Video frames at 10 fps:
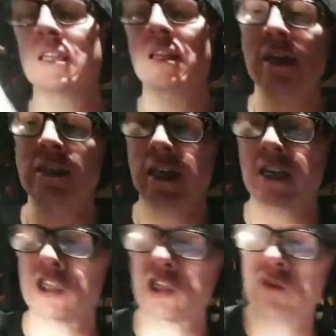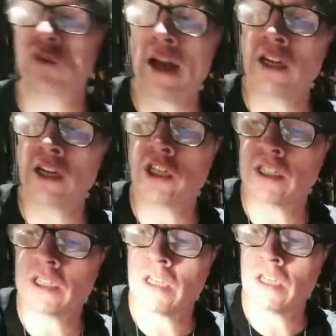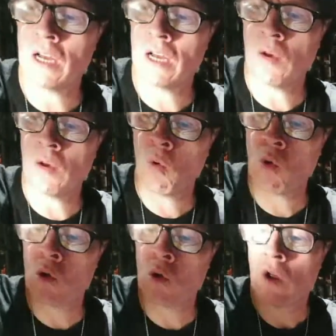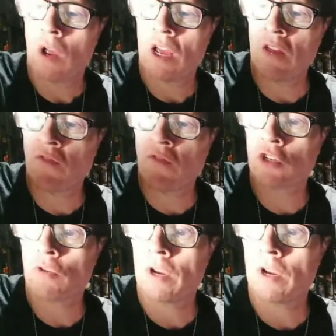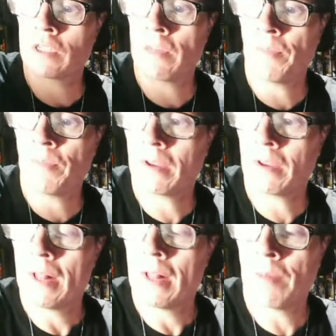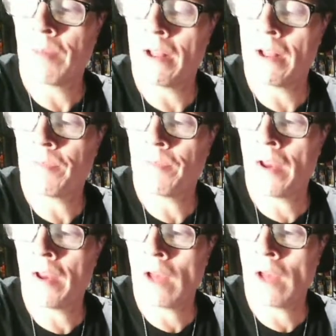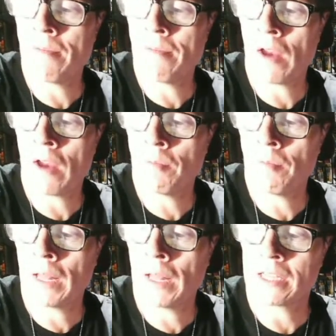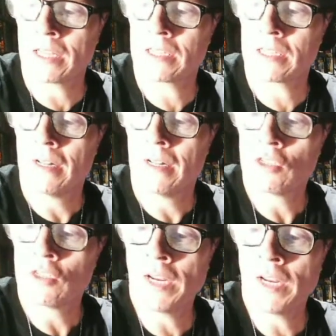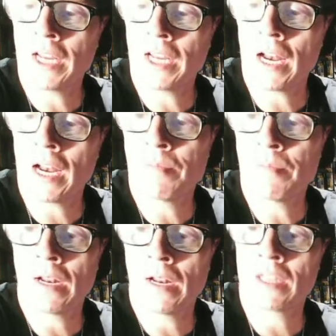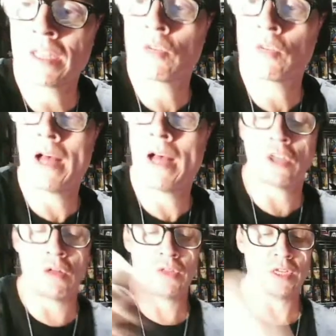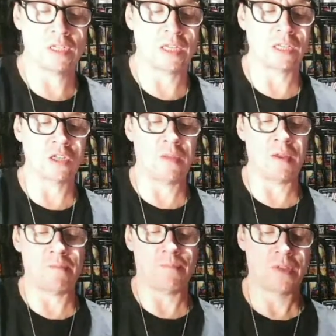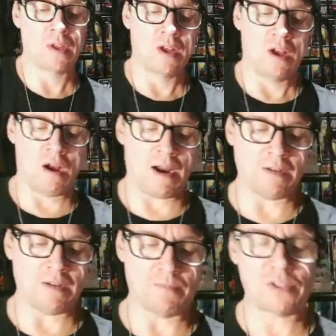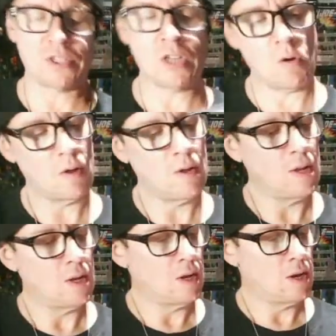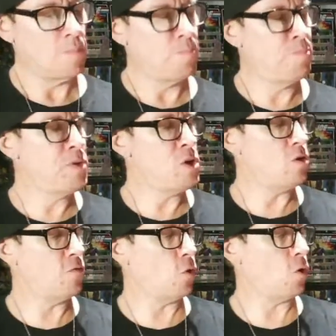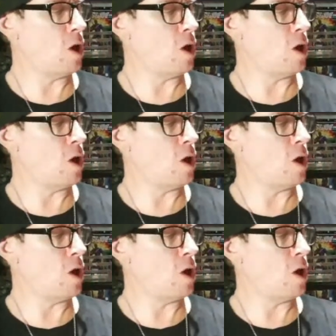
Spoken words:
that's like a strategist or infantry or something, but I don't have that on my list. So I need to get an updated list so it has all these things on there. All right, so beautiful